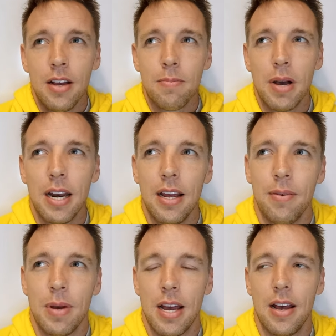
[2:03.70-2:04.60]
But
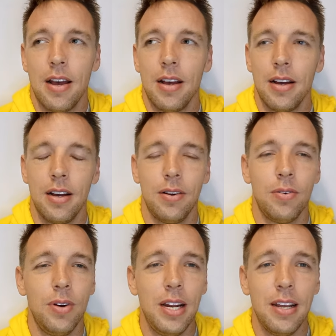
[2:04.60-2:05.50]

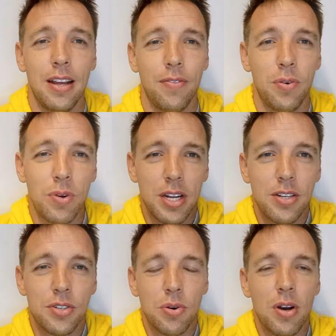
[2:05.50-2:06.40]
really, if you want to
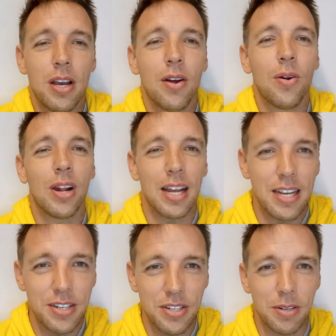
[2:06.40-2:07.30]
enjoy a
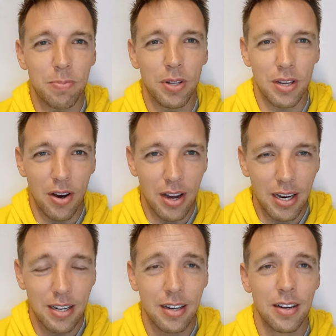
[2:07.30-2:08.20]
relationship with God,
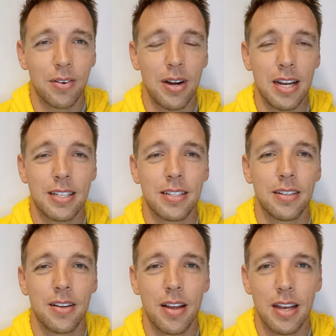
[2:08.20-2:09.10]
right,
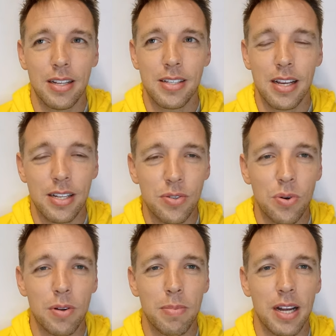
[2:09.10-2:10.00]
it's
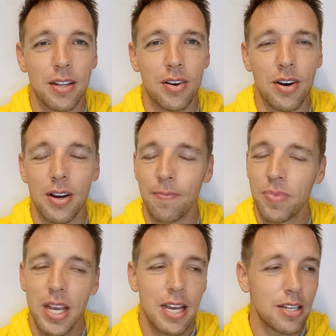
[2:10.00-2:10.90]
all about the heart.
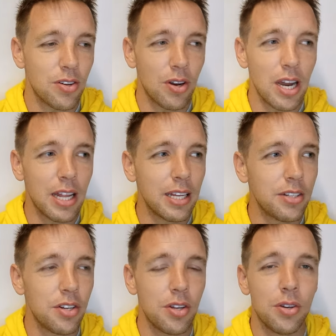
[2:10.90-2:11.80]
It's got nothing
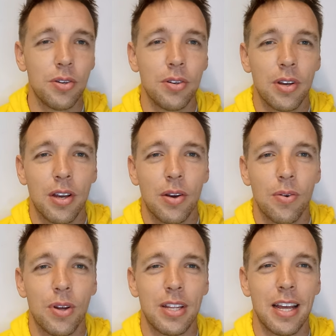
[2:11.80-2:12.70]
to do
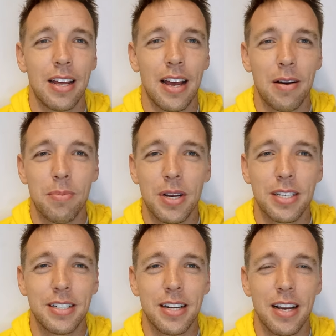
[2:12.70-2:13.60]
with how
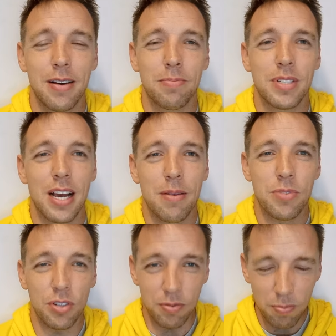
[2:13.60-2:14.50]
much
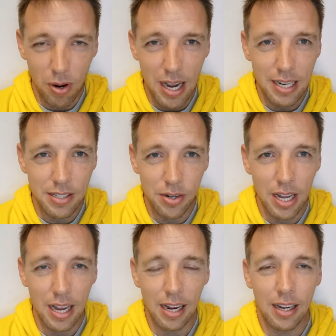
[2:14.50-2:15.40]
times you've prayed
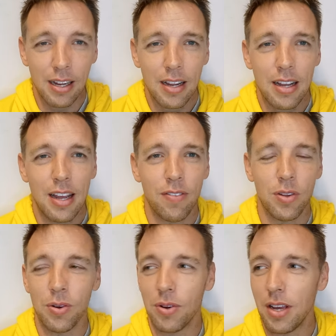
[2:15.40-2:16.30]
today. If
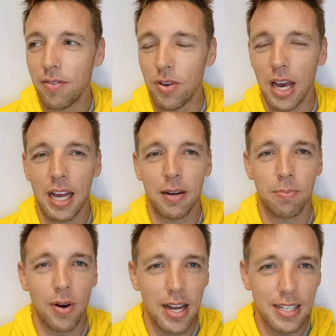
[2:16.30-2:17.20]
you had a
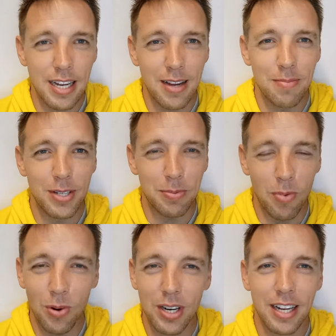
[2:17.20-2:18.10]
prayer time this
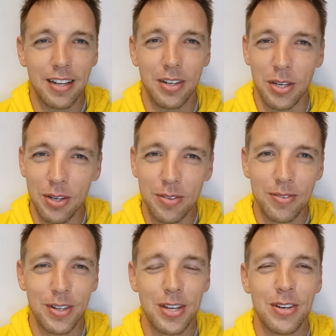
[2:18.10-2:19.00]
morning, good
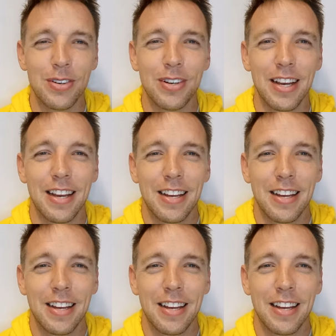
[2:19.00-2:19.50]
for you.